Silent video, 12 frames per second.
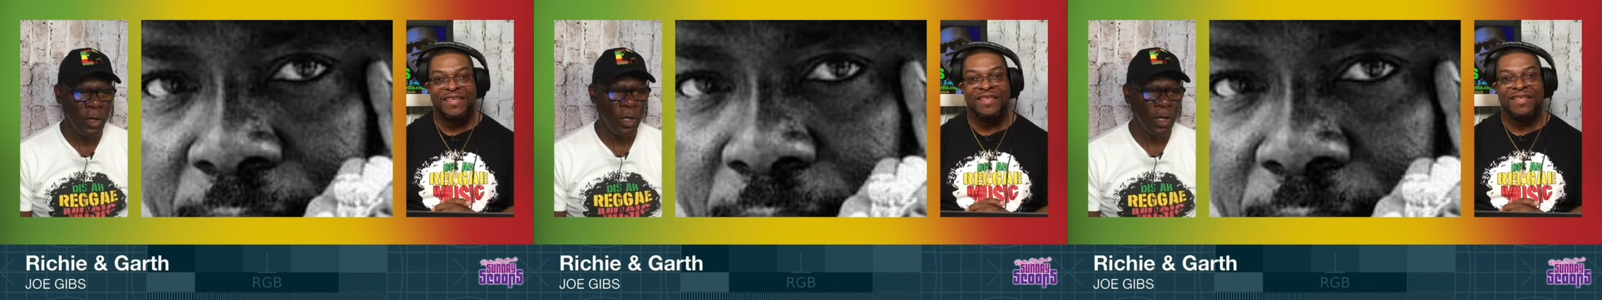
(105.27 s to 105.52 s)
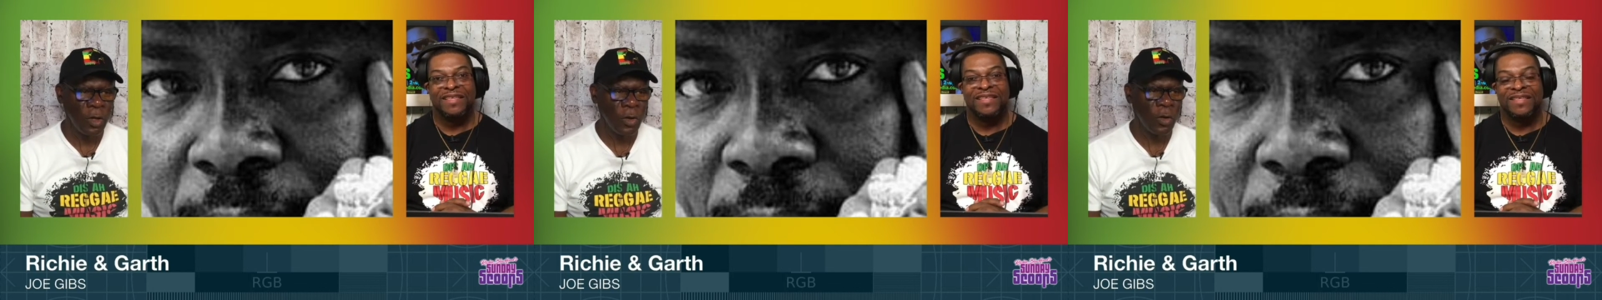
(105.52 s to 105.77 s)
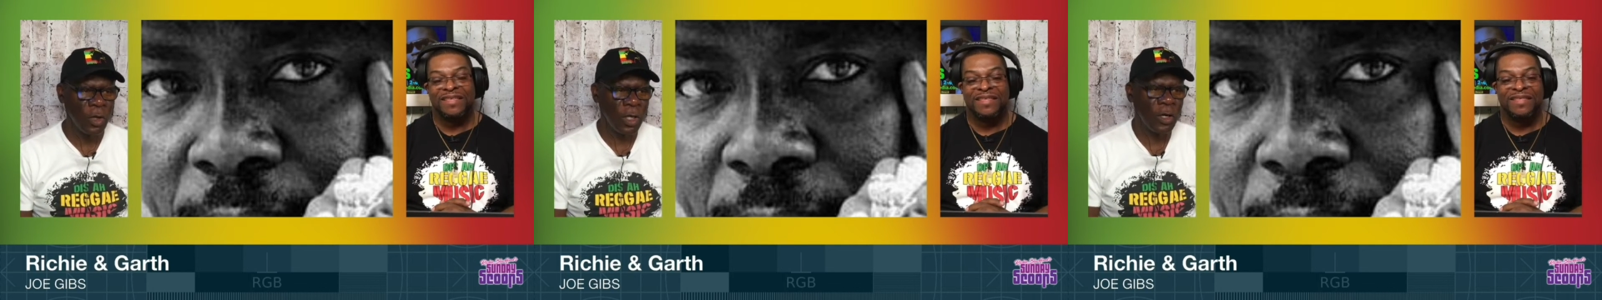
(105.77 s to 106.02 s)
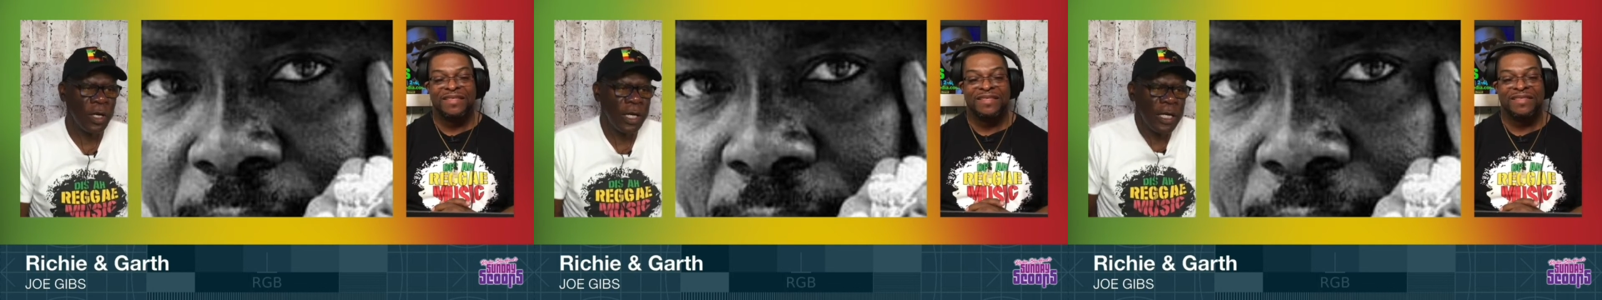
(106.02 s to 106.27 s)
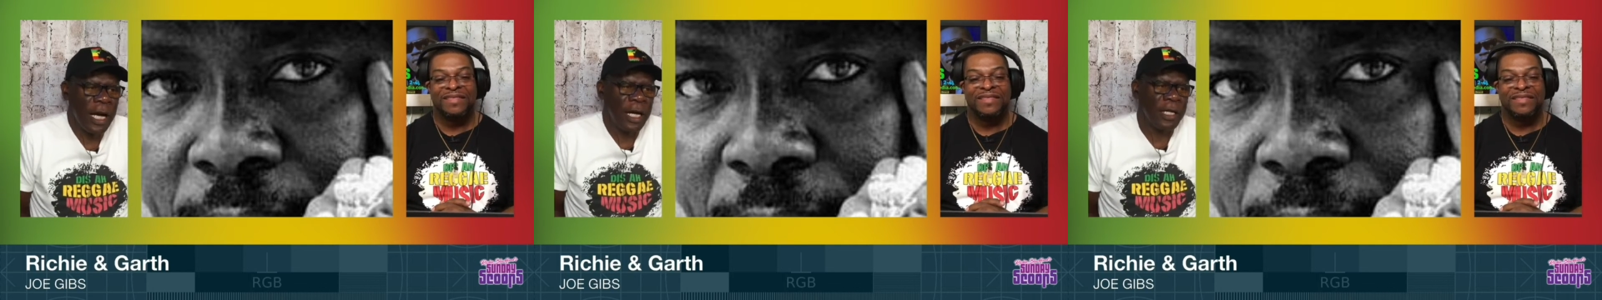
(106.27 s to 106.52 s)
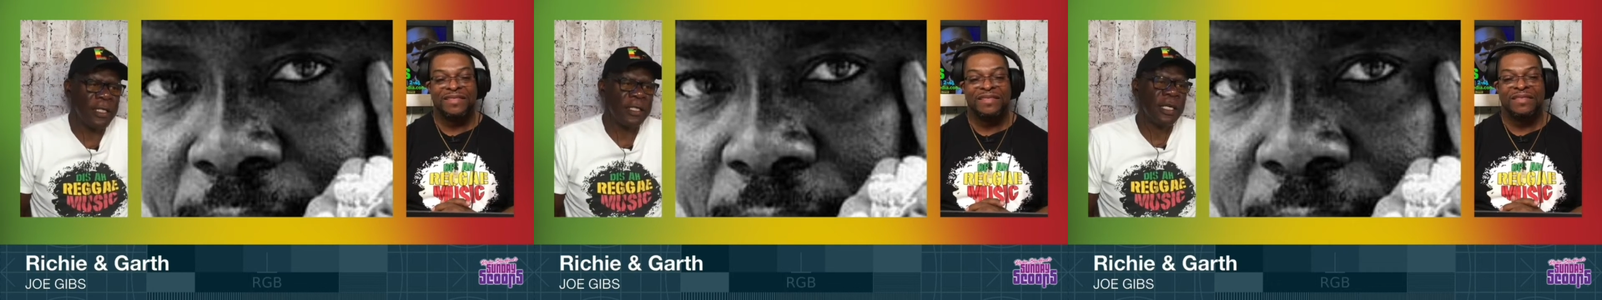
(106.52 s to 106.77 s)
Speaker 1: you go you go a
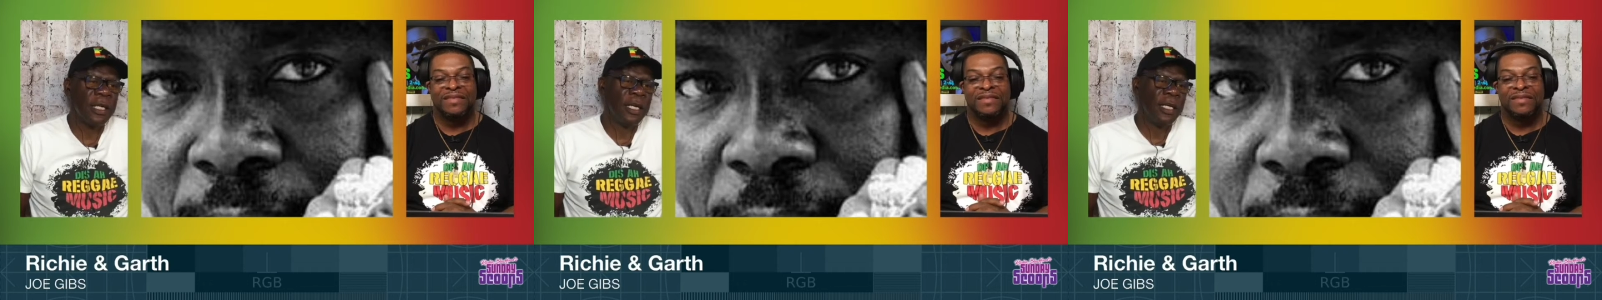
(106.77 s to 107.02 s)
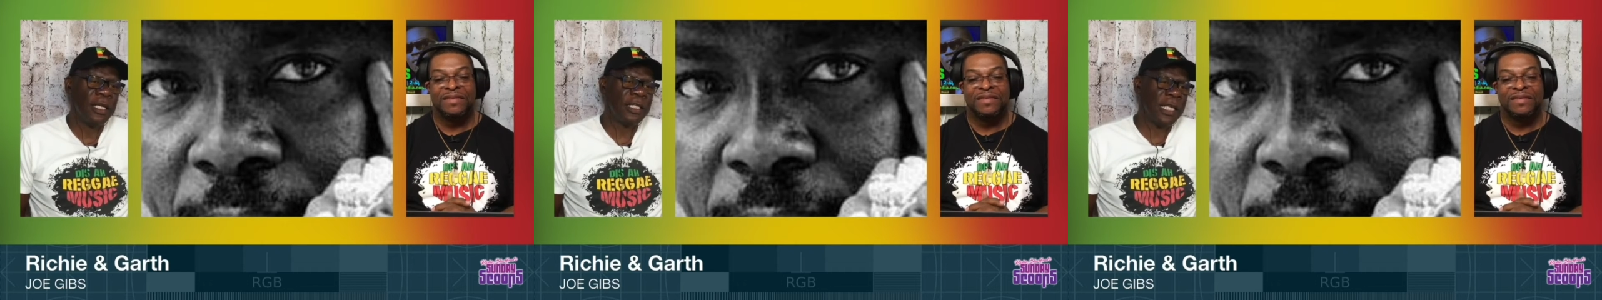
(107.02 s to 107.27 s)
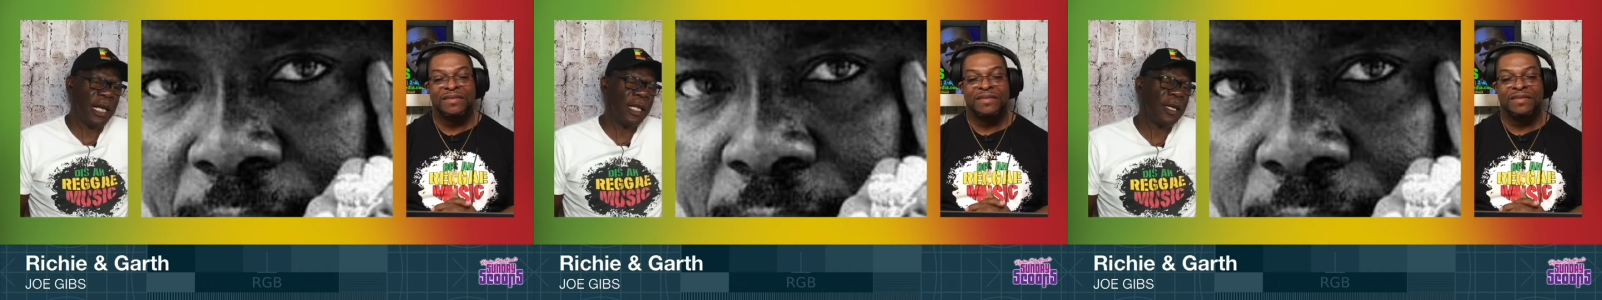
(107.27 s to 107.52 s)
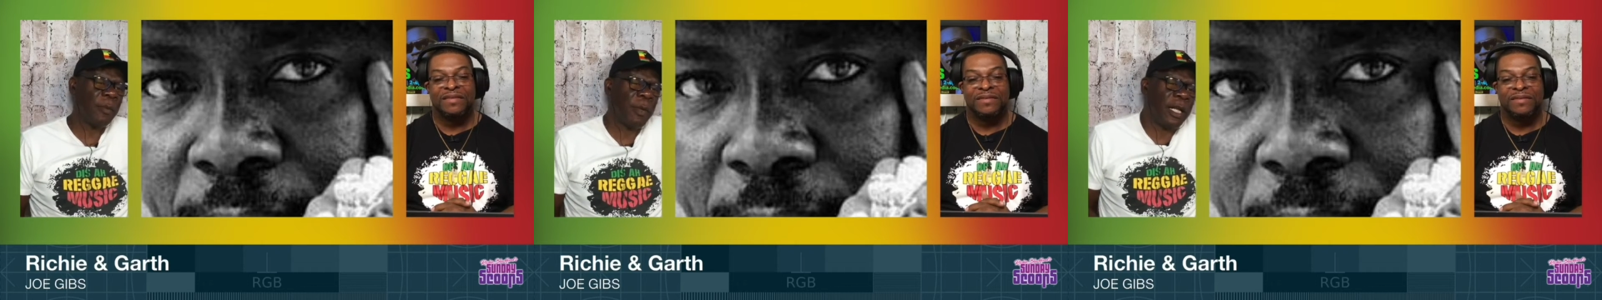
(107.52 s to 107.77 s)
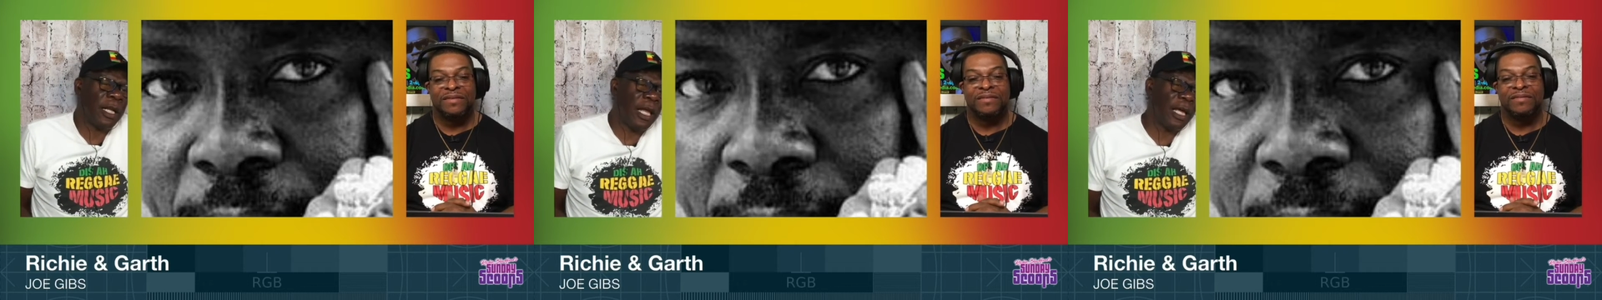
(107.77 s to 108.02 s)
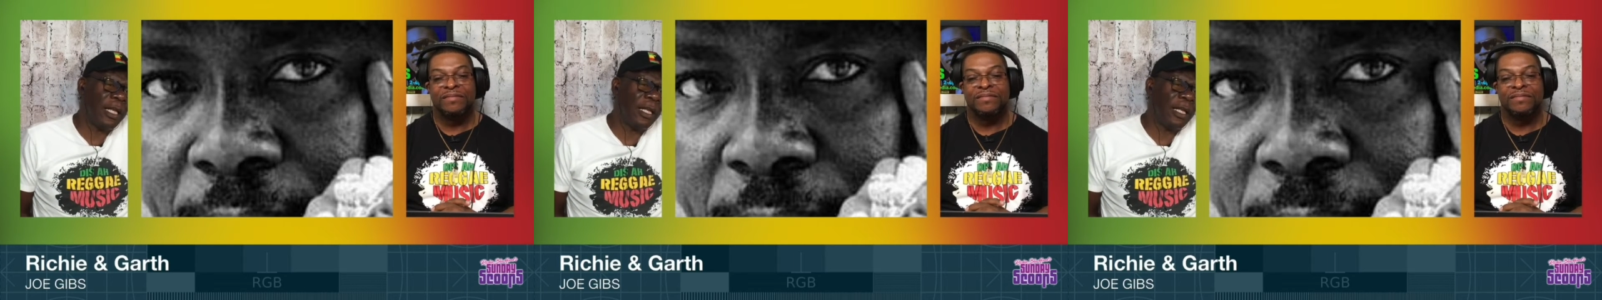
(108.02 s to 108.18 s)
dance, you say a little man